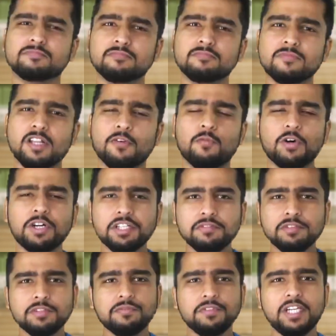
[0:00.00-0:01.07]

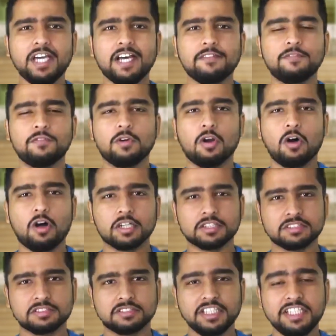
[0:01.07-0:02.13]
whatever we have lost,
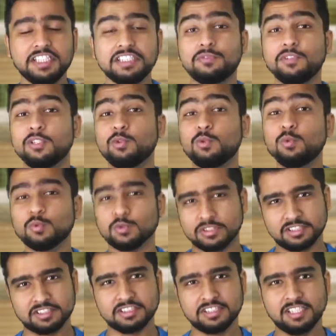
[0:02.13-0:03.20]
things we lose,